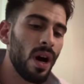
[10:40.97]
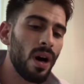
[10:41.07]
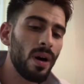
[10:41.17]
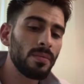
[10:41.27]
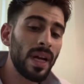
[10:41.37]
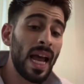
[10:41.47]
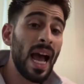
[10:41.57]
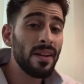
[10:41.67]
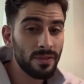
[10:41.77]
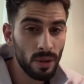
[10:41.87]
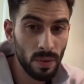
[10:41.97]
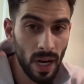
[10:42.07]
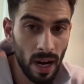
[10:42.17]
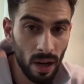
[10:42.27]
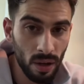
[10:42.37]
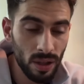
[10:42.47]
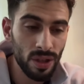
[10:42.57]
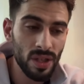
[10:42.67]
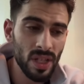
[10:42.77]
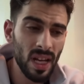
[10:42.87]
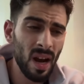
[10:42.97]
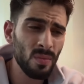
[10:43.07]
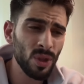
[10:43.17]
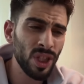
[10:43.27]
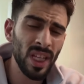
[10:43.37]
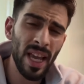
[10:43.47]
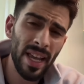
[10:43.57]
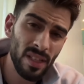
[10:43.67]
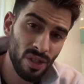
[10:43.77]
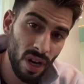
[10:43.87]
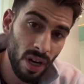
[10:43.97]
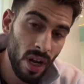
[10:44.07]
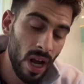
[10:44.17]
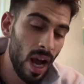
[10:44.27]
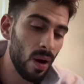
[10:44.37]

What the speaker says: And after we were out, she said how much he hates her,